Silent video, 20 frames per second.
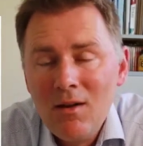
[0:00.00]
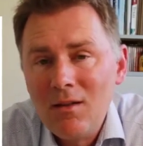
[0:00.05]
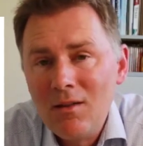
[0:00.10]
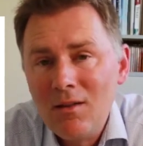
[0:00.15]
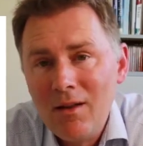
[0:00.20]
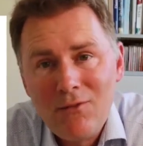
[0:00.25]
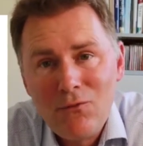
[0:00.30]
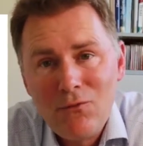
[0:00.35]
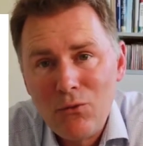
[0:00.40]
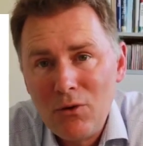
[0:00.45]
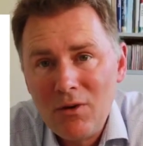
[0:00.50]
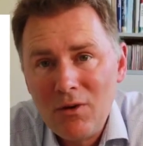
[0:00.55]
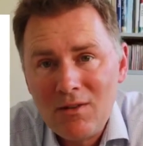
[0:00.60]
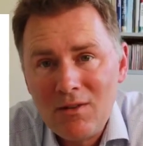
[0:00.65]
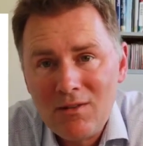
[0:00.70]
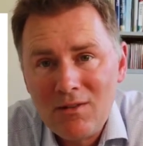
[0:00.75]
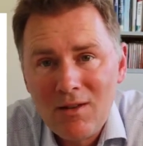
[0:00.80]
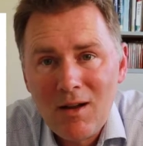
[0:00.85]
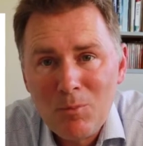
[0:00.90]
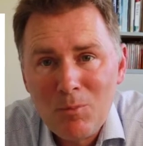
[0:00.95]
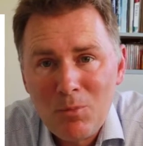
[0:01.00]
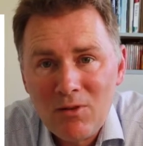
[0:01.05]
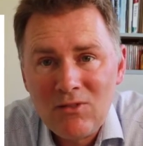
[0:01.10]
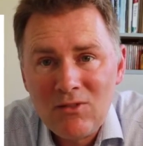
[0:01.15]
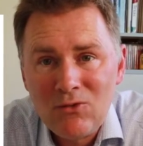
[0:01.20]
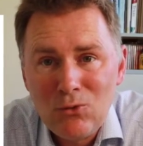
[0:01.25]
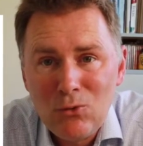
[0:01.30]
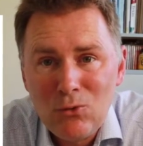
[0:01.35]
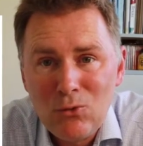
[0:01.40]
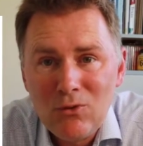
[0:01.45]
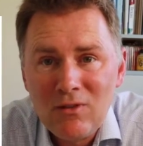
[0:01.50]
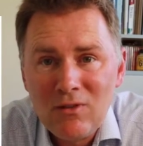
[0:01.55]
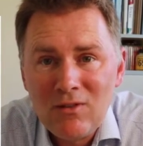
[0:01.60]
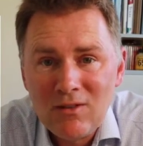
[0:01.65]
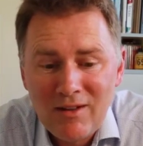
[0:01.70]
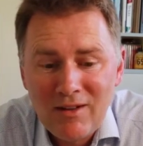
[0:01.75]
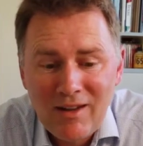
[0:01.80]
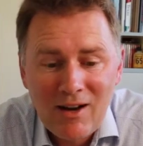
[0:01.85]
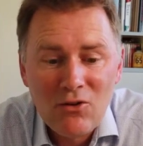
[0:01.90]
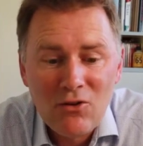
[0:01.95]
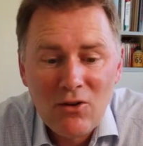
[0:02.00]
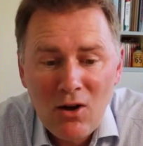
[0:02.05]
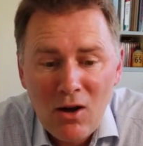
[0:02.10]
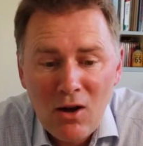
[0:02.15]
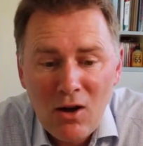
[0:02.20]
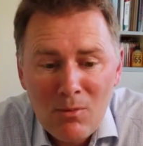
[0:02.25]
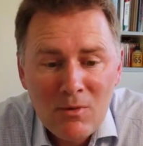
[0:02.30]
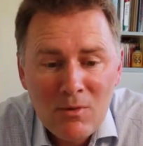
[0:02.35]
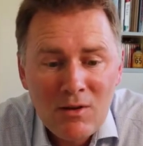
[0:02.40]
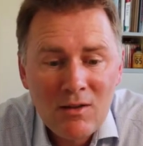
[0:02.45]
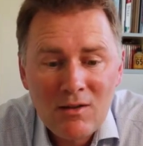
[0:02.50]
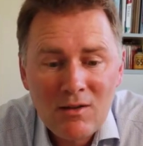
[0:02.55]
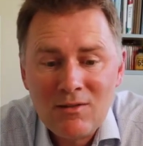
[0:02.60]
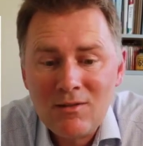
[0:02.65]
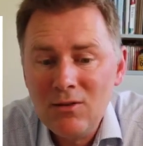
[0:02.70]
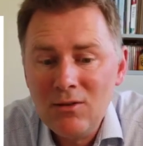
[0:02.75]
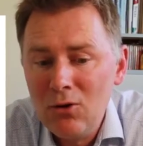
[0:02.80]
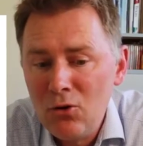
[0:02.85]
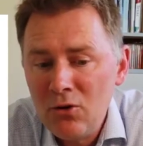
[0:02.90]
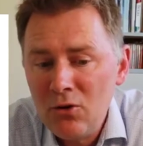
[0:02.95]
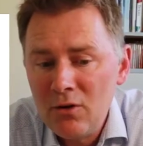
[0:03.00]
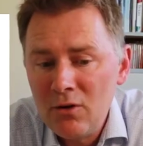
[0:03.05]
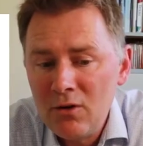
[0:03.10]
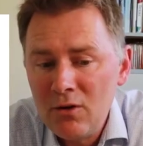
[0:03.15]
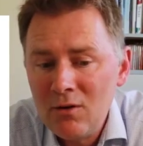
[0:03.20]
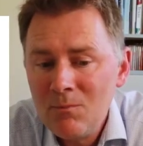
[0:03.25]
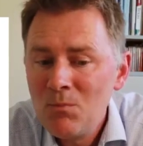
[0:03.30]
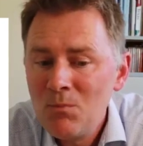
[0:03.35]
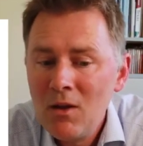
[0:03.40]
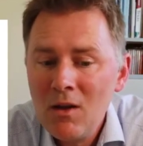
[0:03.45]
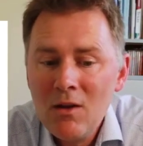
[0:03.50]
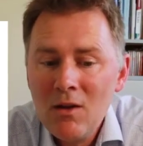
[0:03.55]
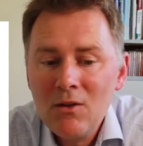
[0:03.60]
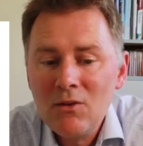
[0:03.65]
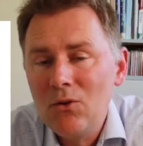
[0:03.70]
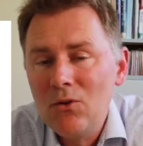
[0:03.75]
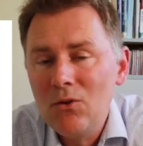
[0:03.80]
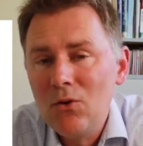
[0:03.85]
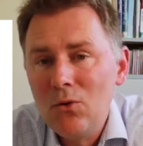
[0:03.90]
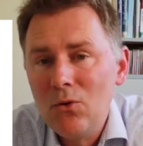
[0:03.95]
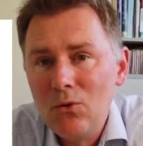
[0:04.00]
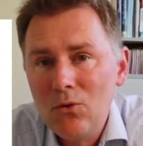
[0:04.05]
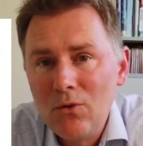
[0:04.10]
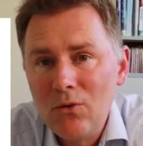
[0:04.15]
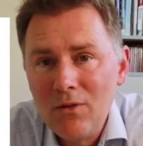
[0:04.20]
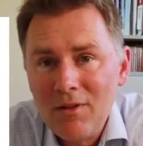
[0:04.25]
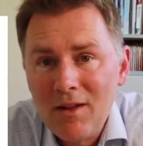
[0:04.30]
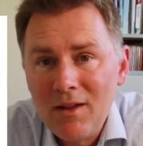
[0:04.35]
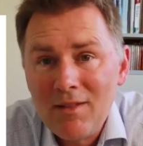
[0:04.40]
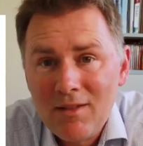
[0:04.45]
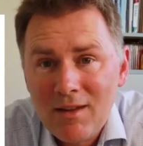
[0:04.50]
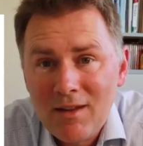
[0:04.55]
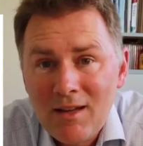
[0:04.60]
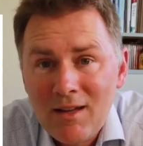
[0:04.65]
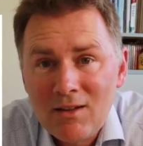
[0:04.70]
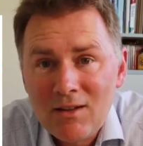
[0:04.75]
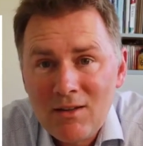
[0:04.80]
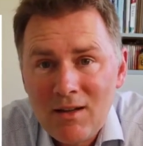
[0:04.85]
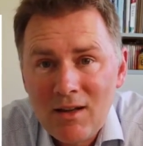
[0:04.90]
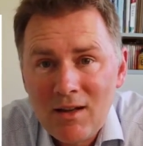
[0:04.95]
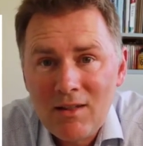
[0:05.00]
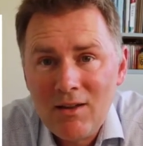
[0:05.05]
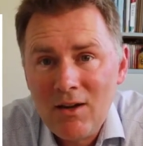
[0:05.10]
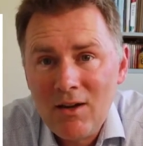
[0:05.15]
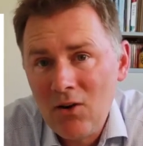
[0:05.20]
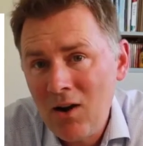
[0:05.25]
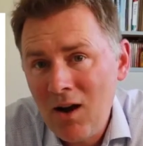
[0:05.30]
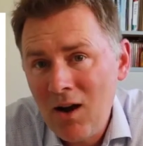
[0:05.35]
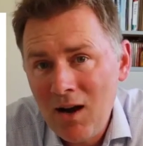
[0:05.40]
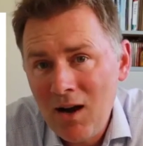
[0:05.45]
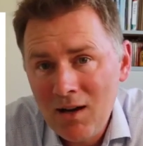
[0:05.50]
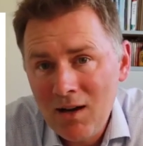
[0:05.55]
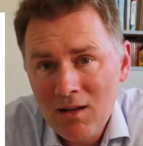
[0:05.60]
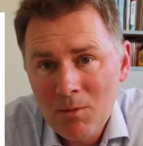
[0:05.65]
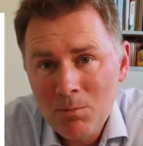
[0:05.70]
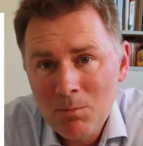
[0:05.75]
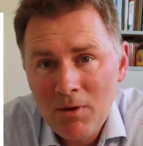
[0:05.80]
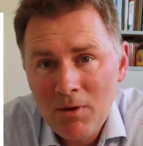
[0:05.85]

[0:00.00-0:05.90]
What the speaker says: that, for example, students in economics learn so that they can get their highly